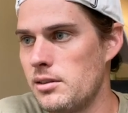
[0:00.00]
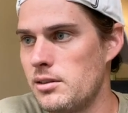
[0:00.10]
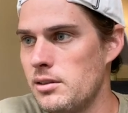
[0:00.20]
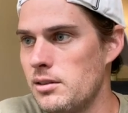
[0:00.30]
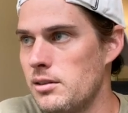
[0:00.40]

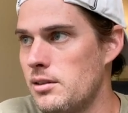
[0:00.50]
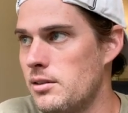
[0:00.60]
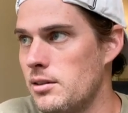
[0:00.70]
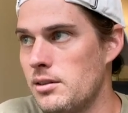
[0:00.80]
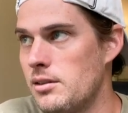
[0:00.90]
to
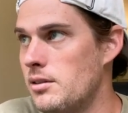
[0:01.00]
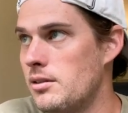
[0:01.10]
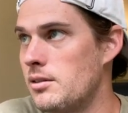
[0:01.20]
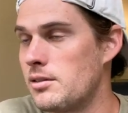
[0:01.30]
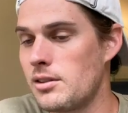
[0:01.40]

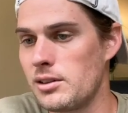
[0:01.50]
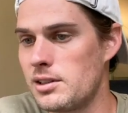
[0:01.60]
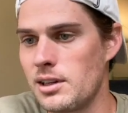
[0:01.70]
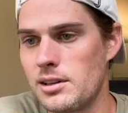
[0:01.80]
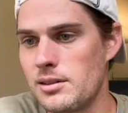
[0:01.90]
start
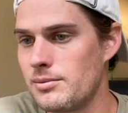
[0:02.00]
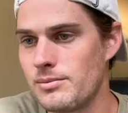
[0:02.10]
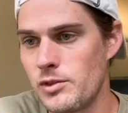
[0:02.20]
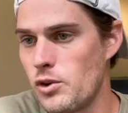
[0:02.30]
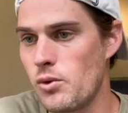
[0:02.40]
to
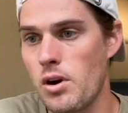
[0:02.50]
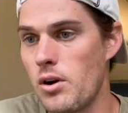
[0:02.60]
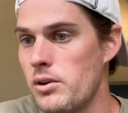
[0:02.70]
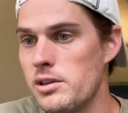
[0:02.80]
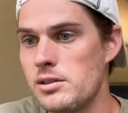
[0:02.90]

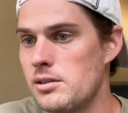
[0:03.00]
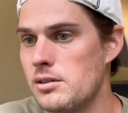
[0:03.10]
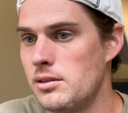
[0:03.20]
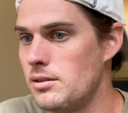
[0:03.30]
grow, is